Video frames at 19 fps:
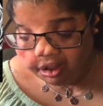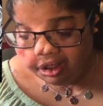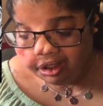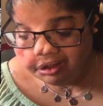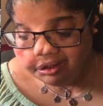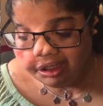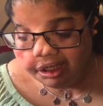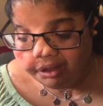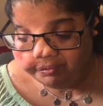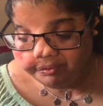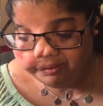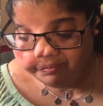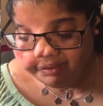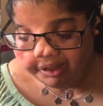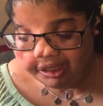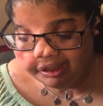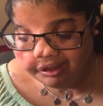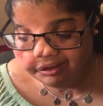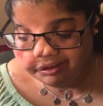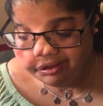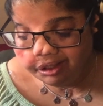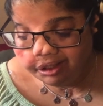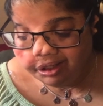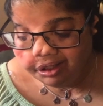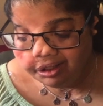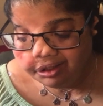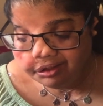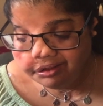Now we rise.
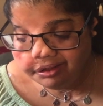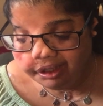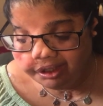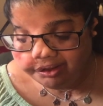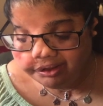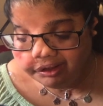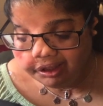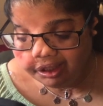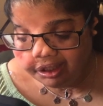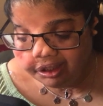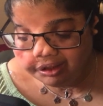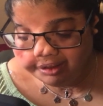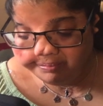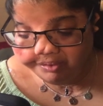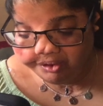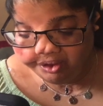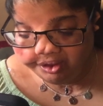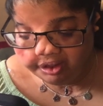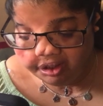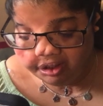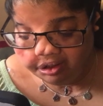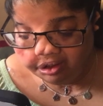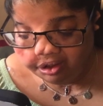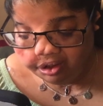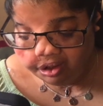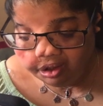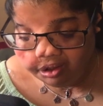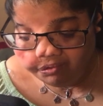Zoe Adebola
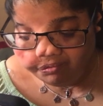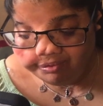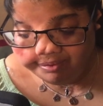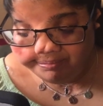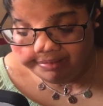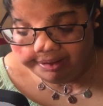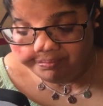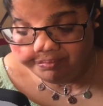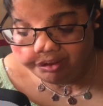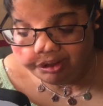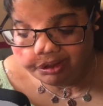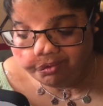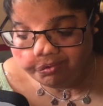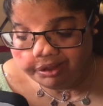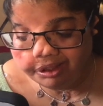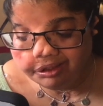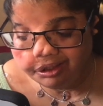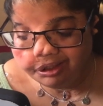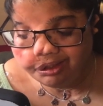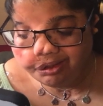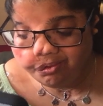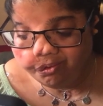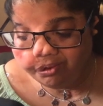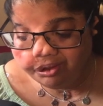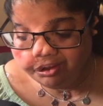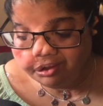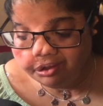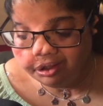remembers when the
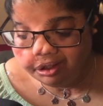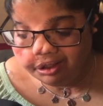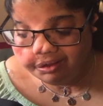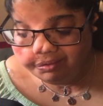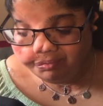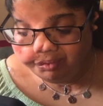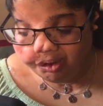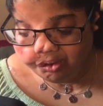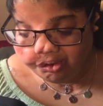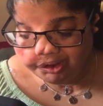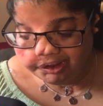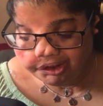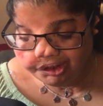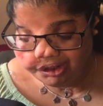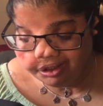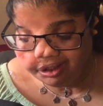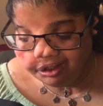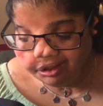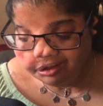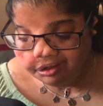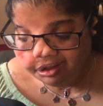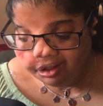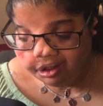soil of Orisha